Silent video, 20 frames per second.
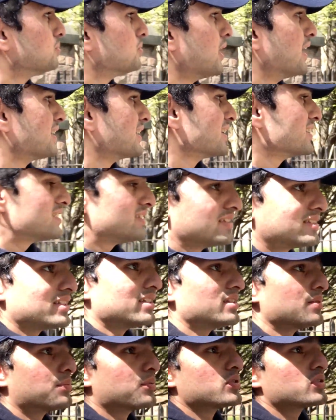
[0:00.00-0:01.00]
I think it's just
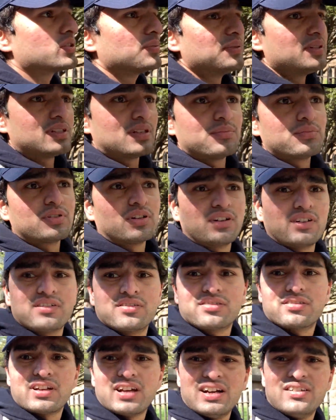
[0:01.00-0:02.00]
supposed to be some sort of
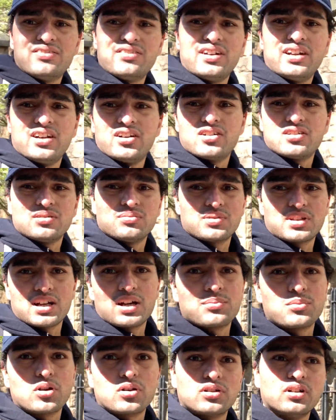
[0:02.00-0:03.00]
cafe or something,
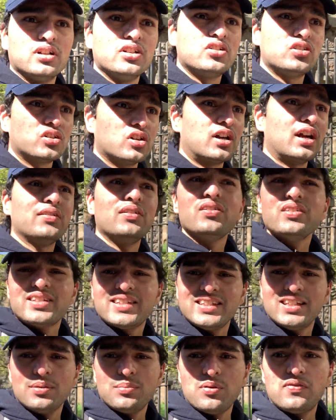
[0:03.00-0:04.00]
I'm not really sure. I've never
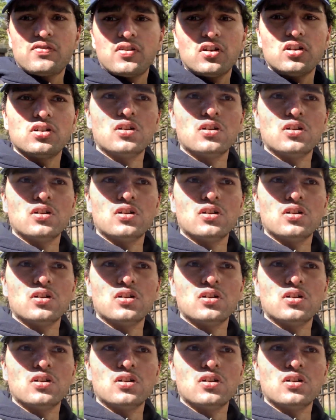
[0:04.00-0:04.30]
seen it before.